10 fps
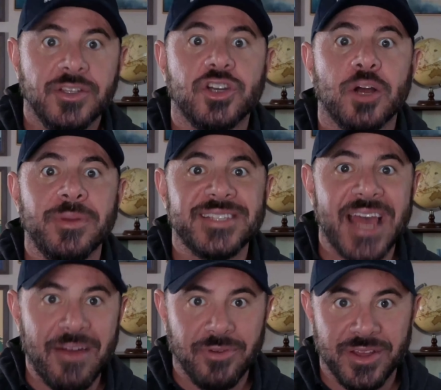
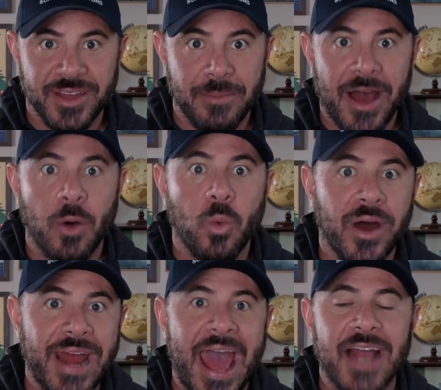determines everything about
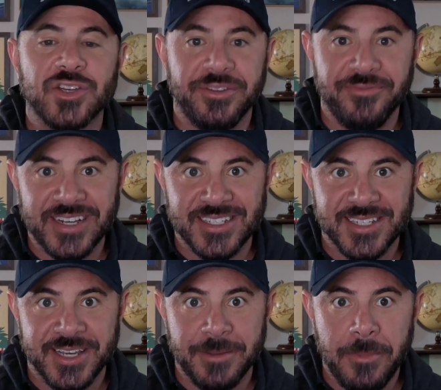what actually
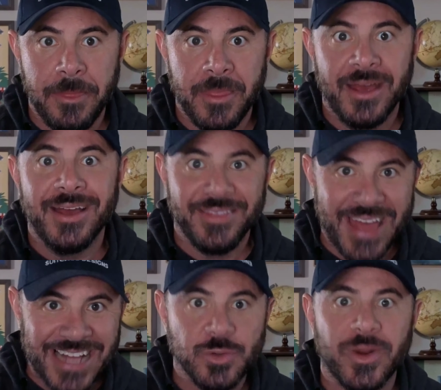fixes it.
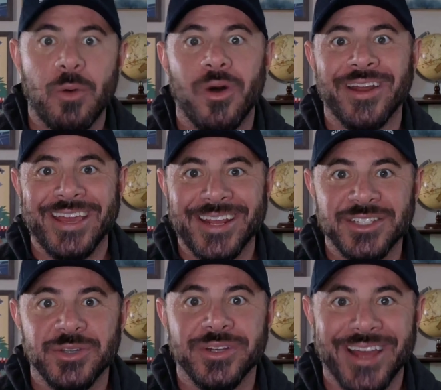That's what I want to get
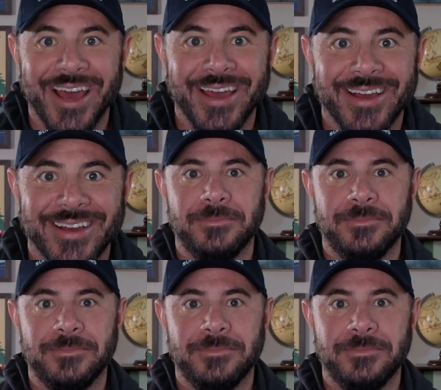into today.